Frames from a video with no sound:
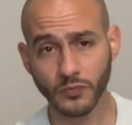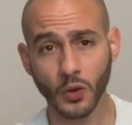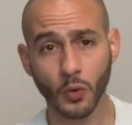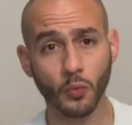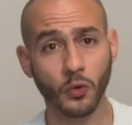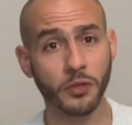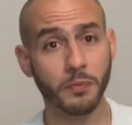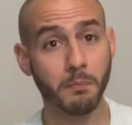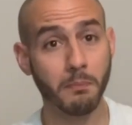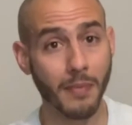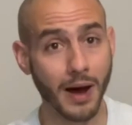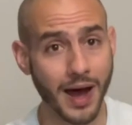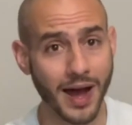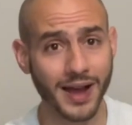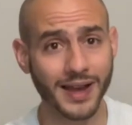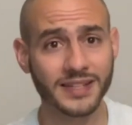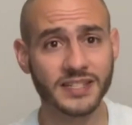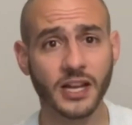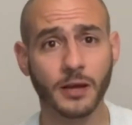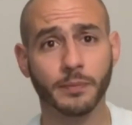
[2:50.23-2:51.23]
with
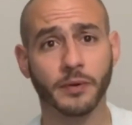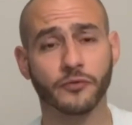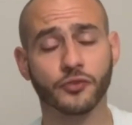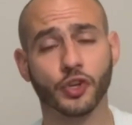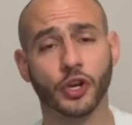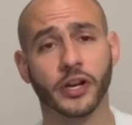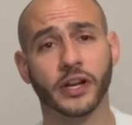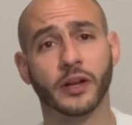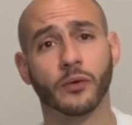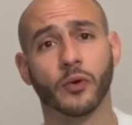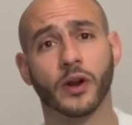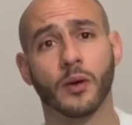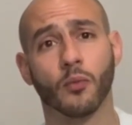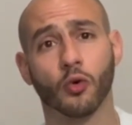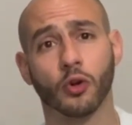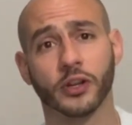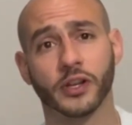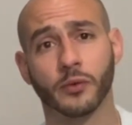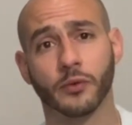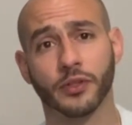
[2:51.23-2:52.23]
my type of training when I'm
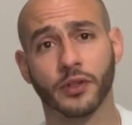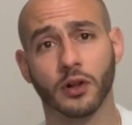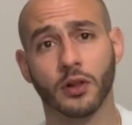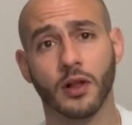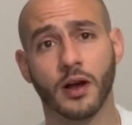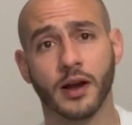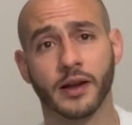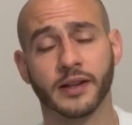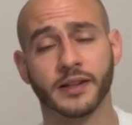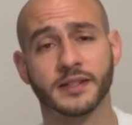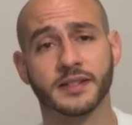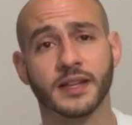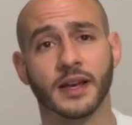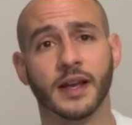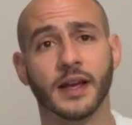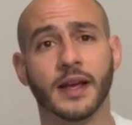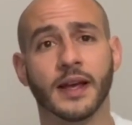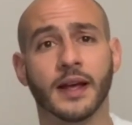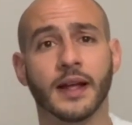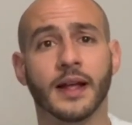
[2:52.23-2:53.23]
working with clients
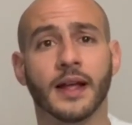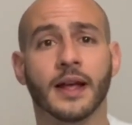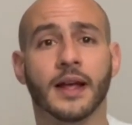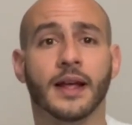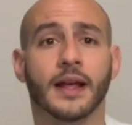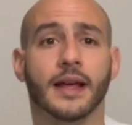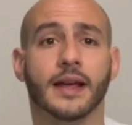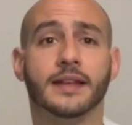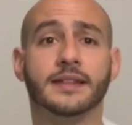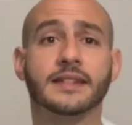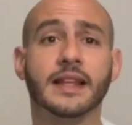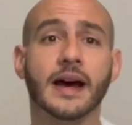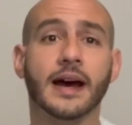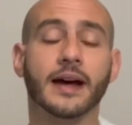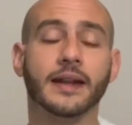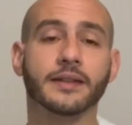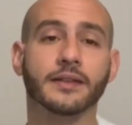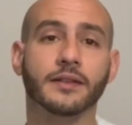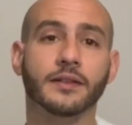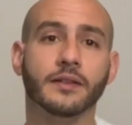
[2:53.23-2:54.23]
is
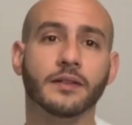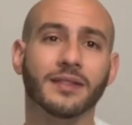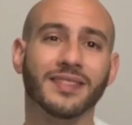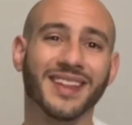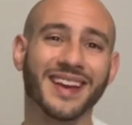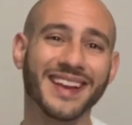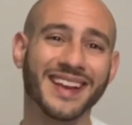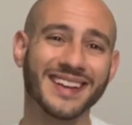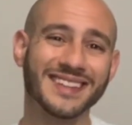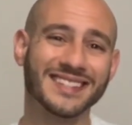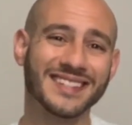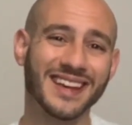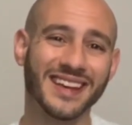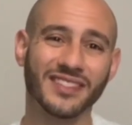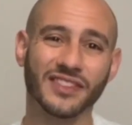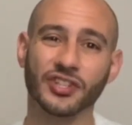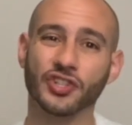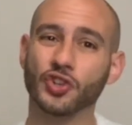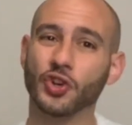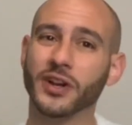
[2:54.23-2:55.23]
that, like I said,
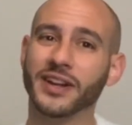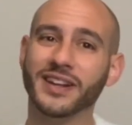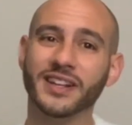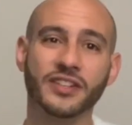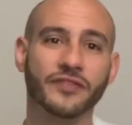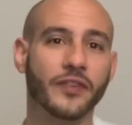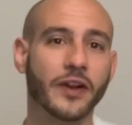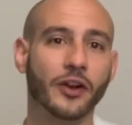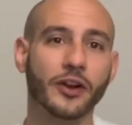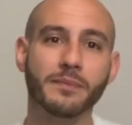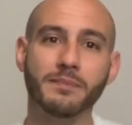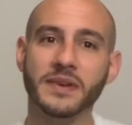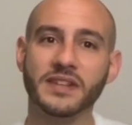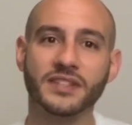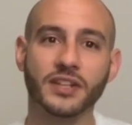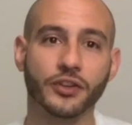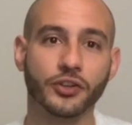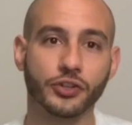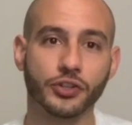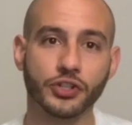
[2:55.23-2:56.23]
this training is very
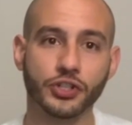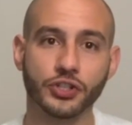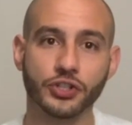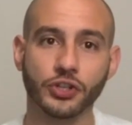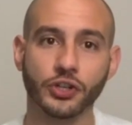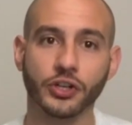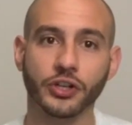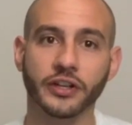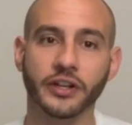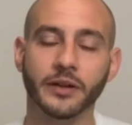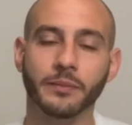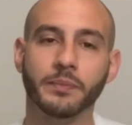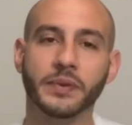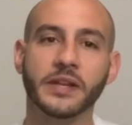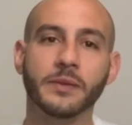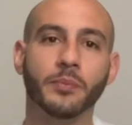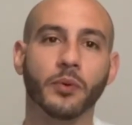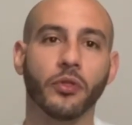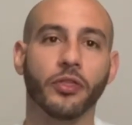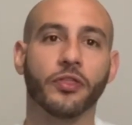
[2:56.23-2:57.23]
misunderstood, and
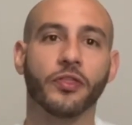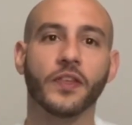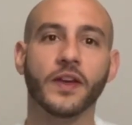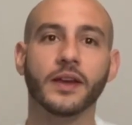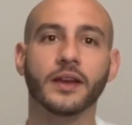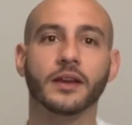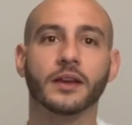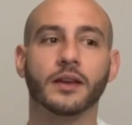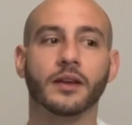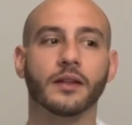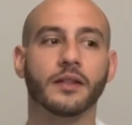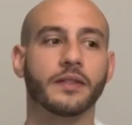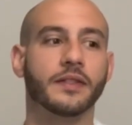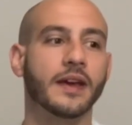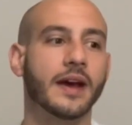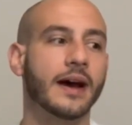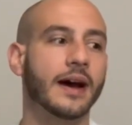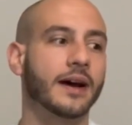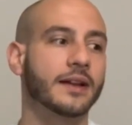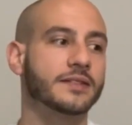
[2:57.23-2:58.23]
people think
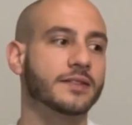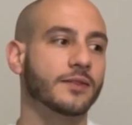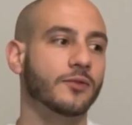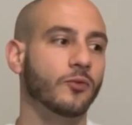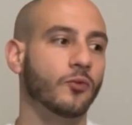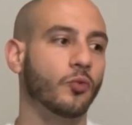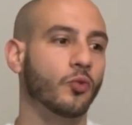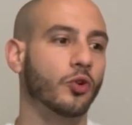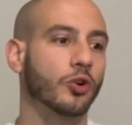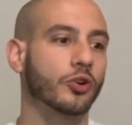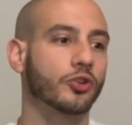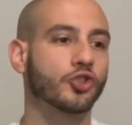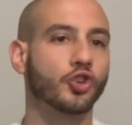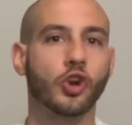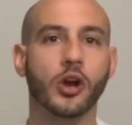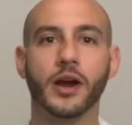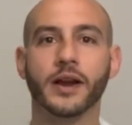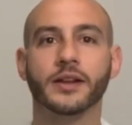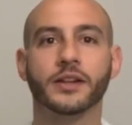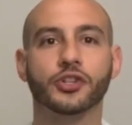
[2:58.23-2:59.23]
that we're
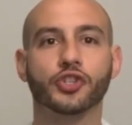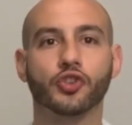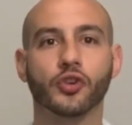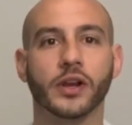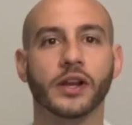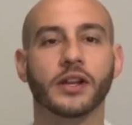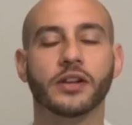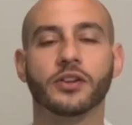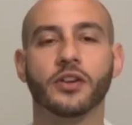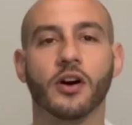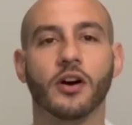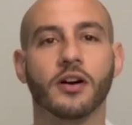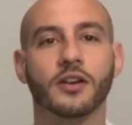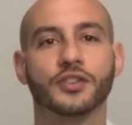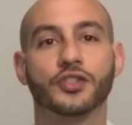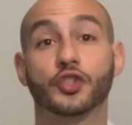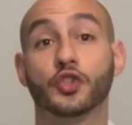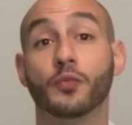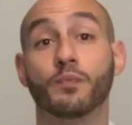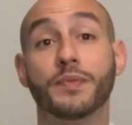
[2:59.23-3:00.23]
trying to train
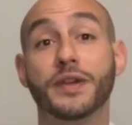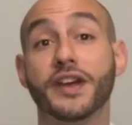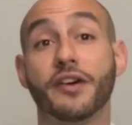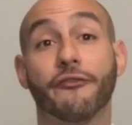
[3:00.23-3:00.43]
dogs to be